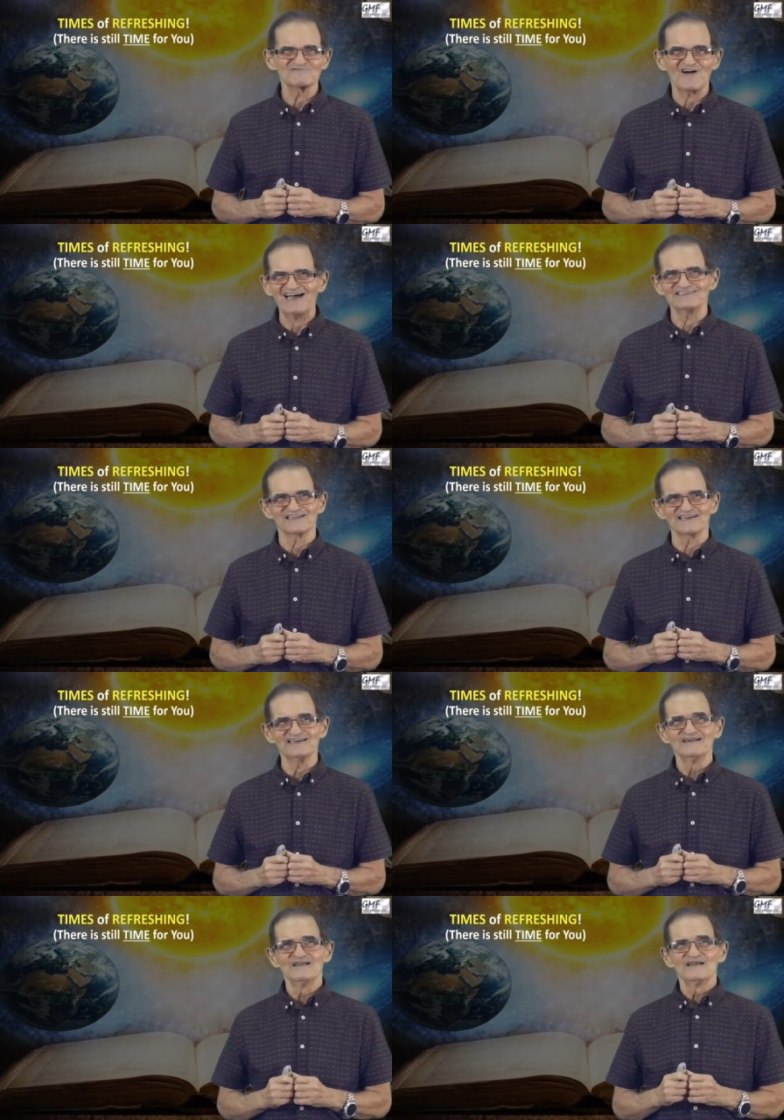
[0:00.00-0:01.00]

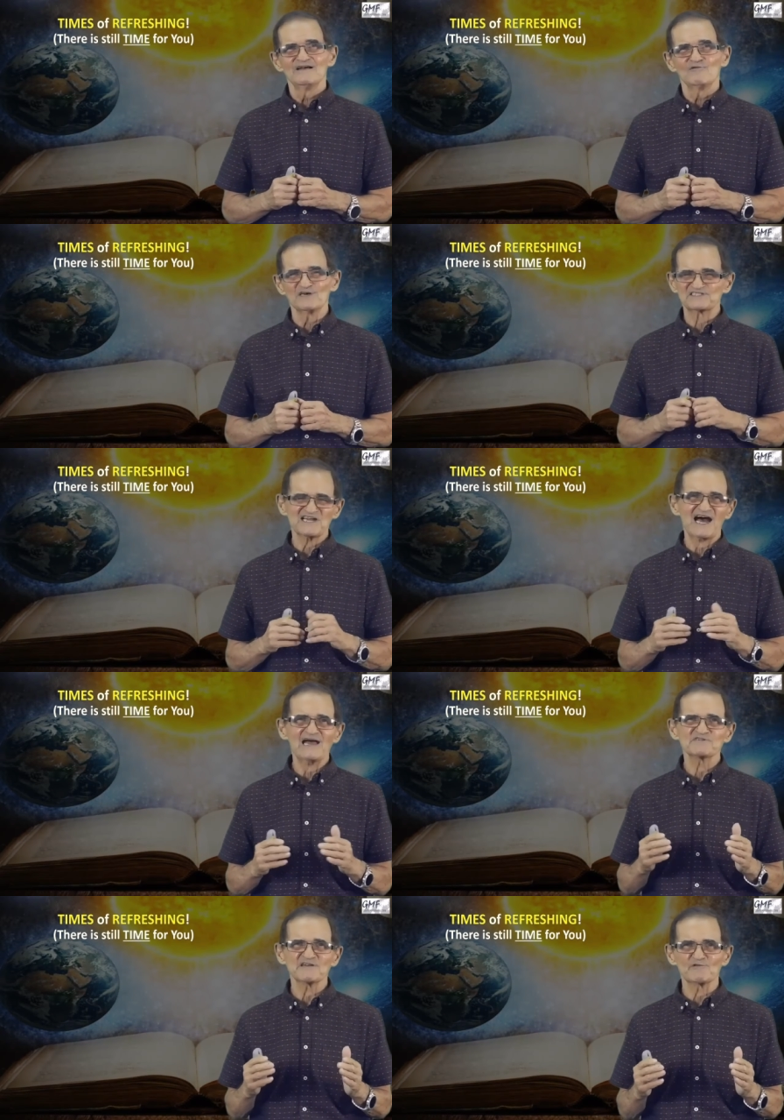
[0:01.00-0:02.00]
finally with
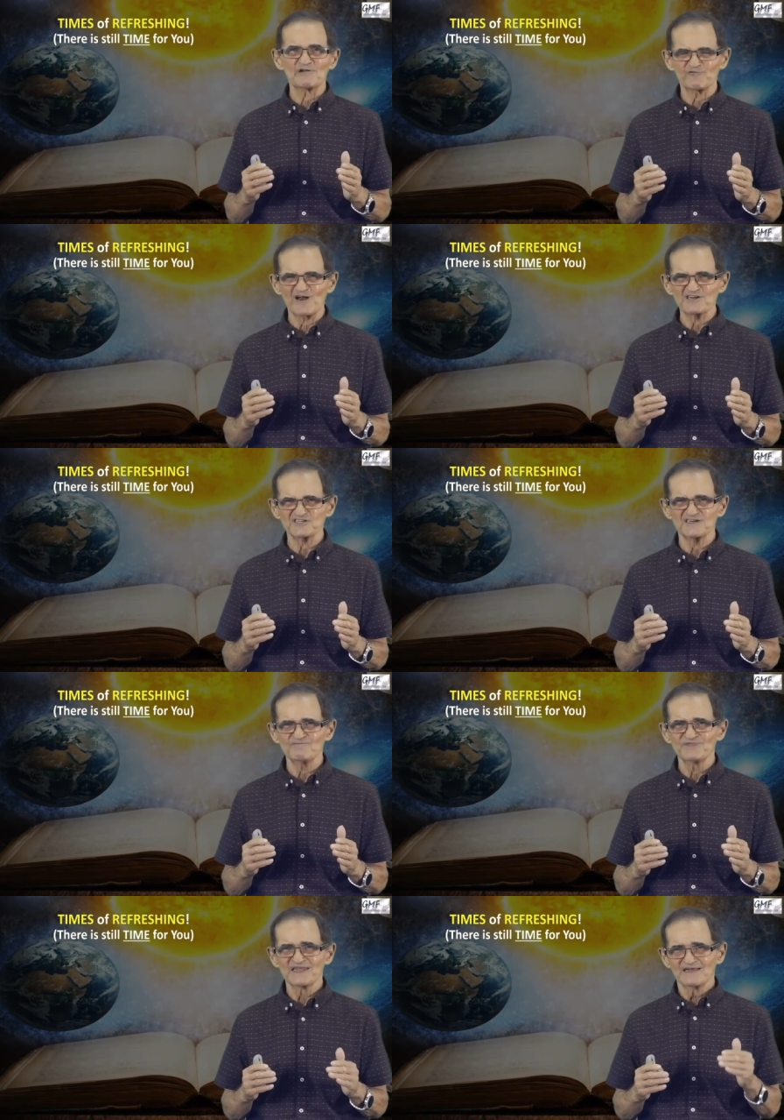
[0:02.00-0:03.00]
times of
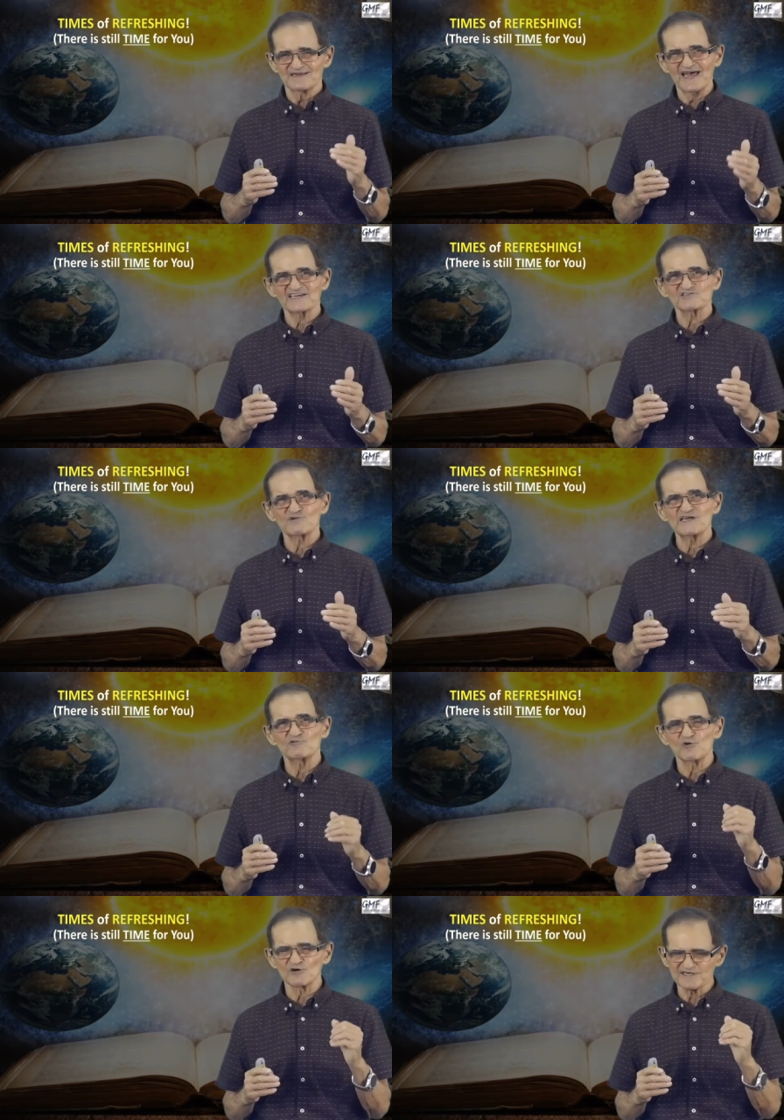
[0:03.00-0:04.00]
refreshing. Next week
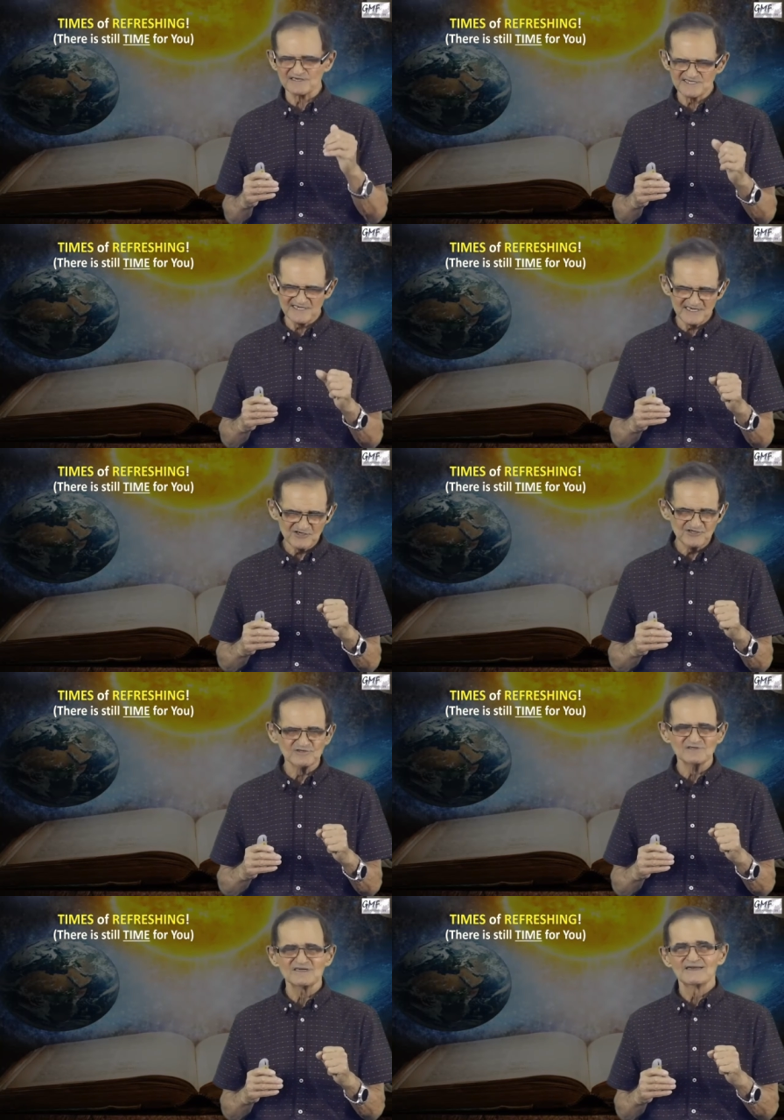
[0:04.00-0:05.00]
we'll
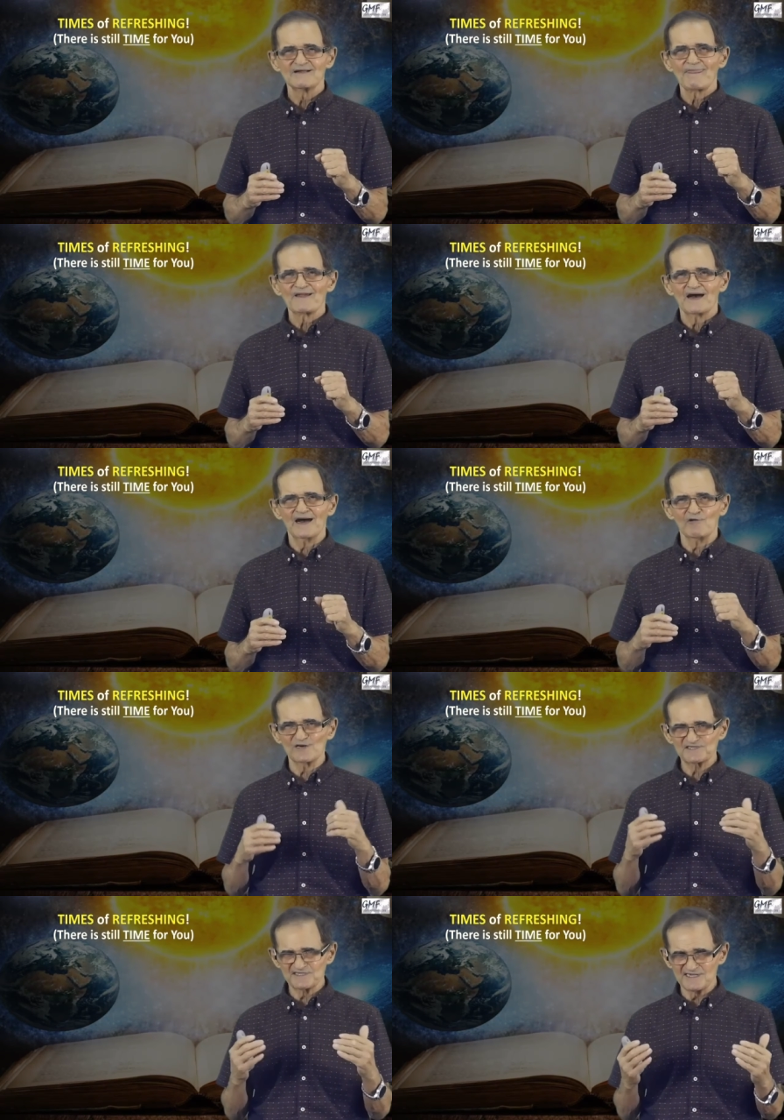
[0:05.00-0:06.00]
continue uh,
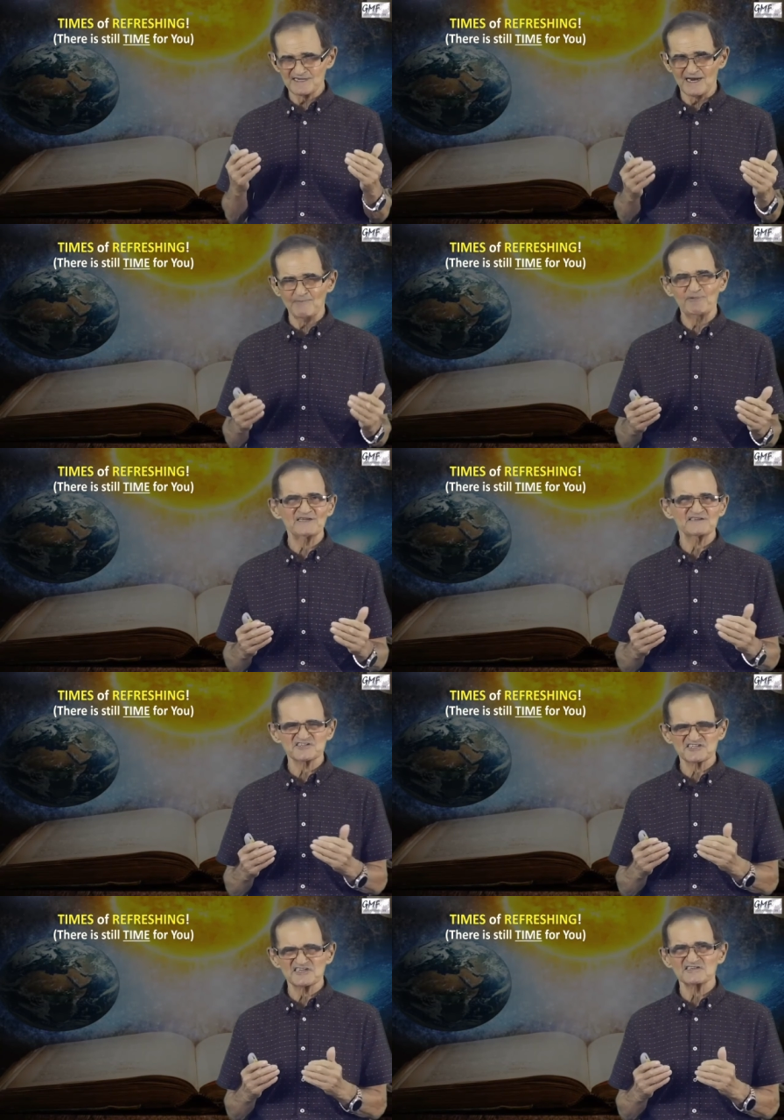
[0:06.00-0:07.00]
with the
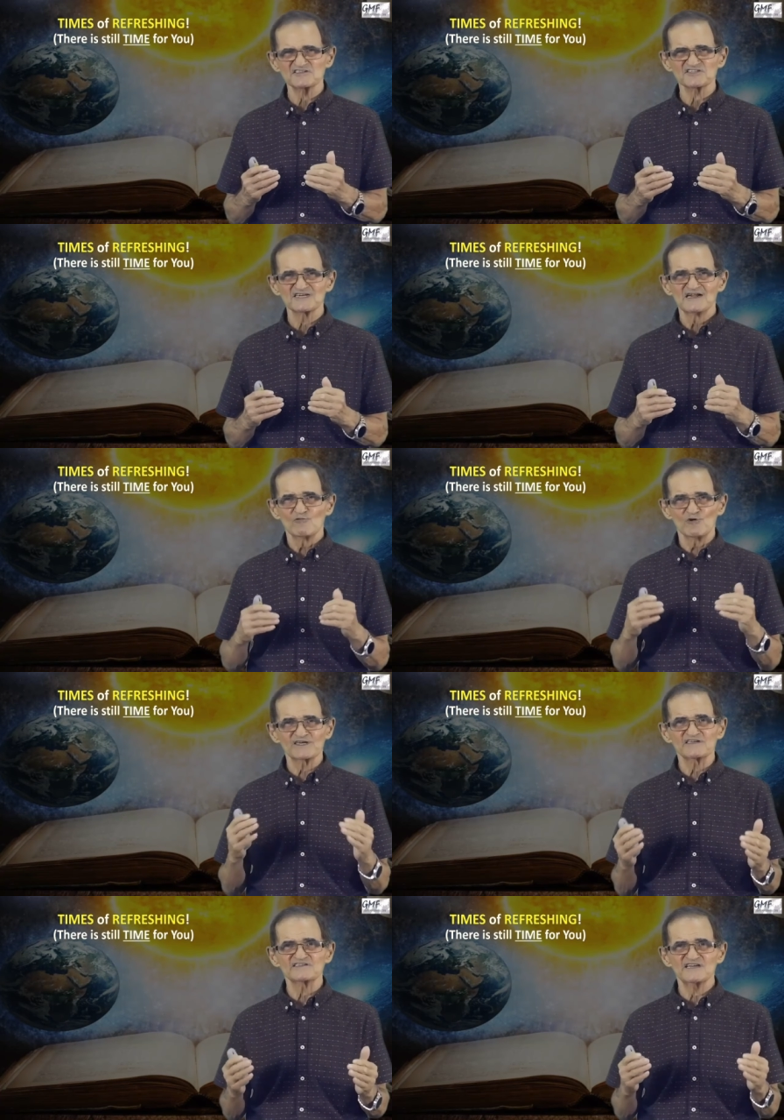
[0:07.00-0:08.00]
appendices. We'll
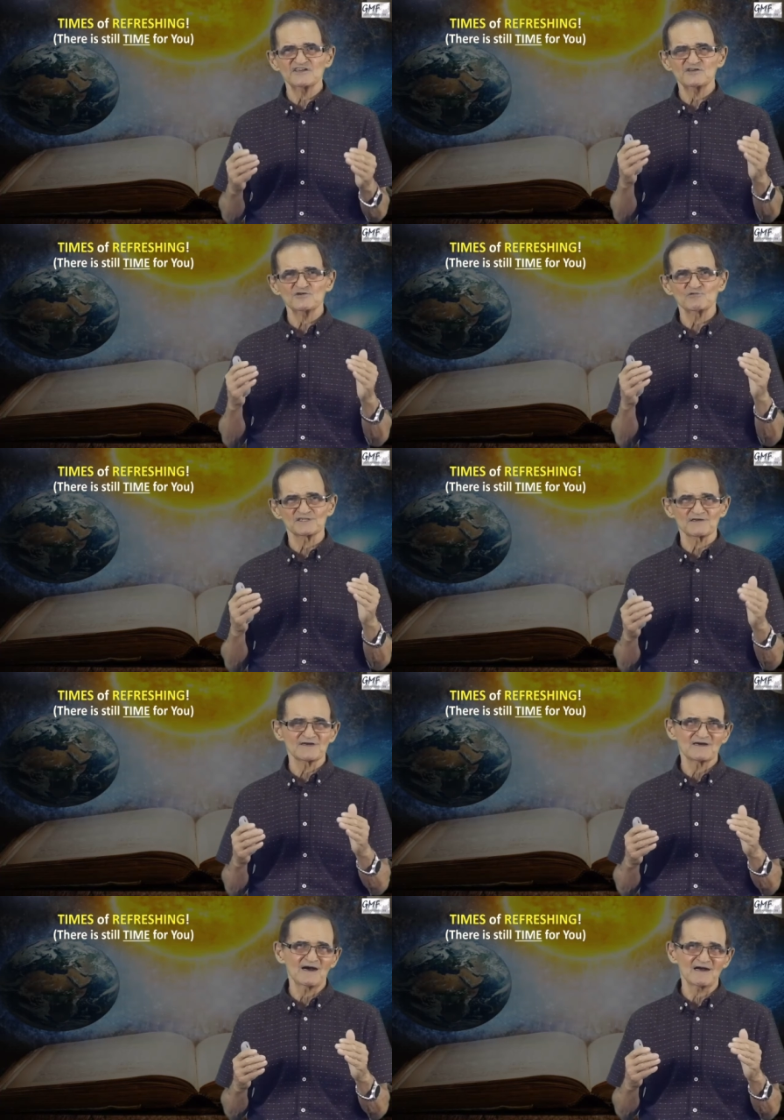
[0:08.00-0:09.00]
continue with
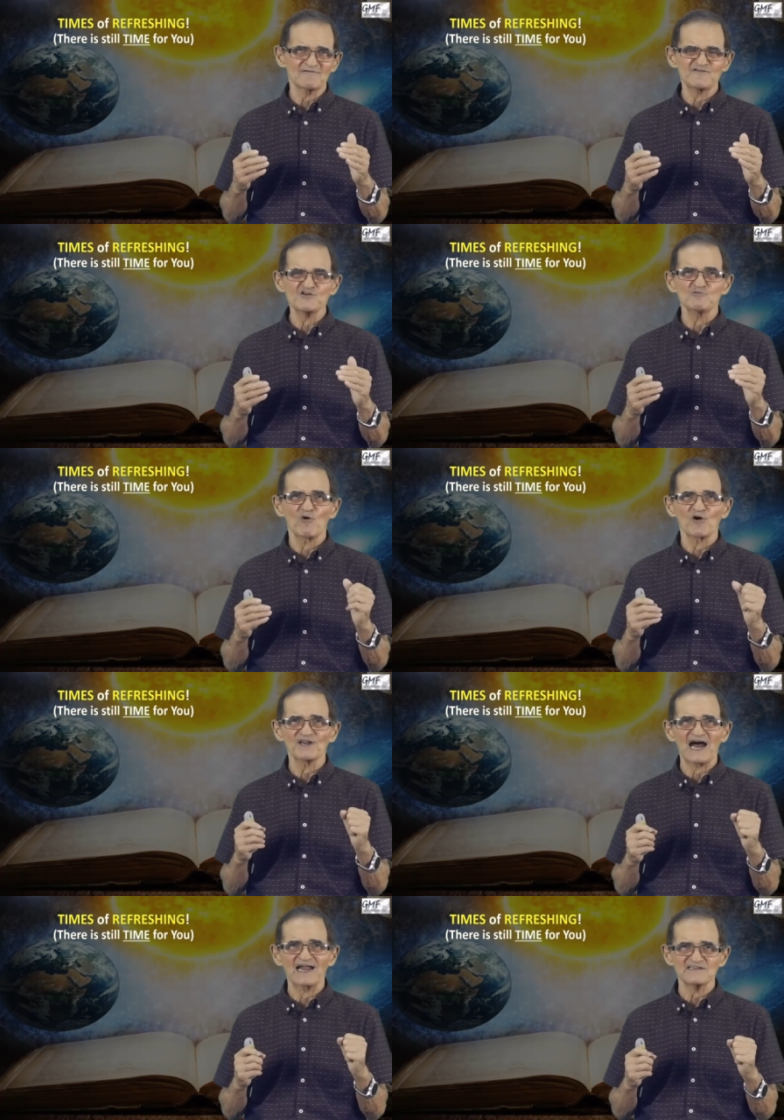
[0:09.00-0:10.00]
a, a few more
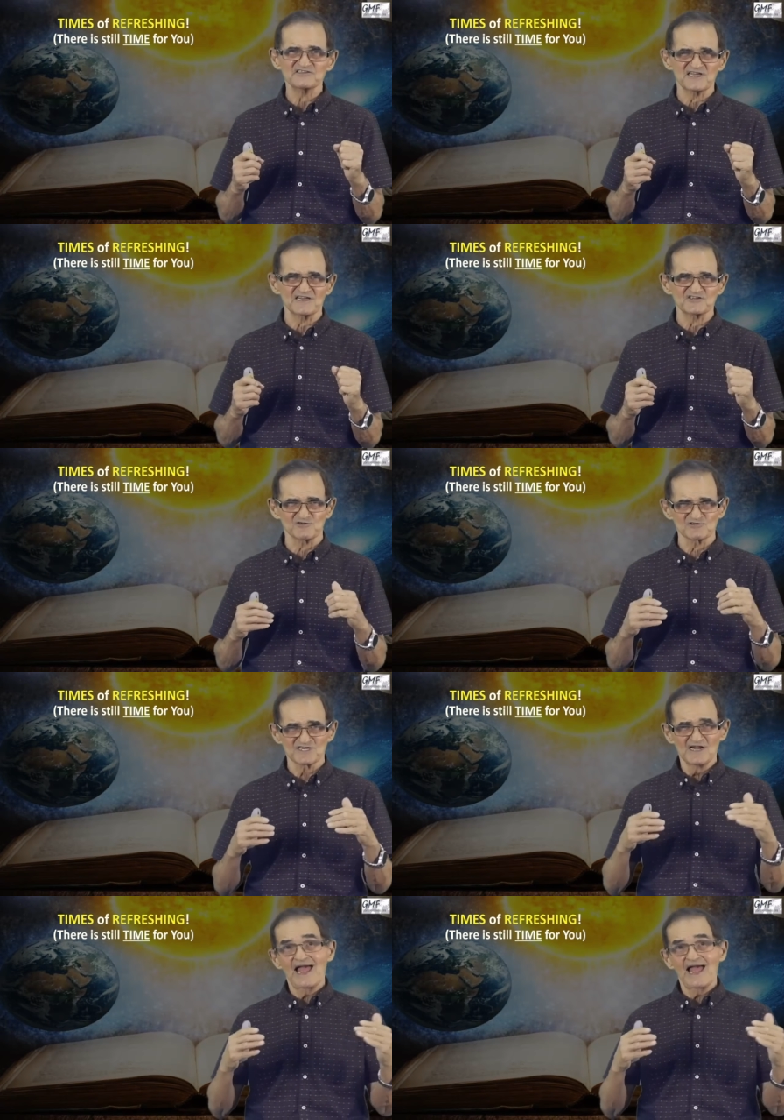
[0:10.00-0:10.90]
non essentials.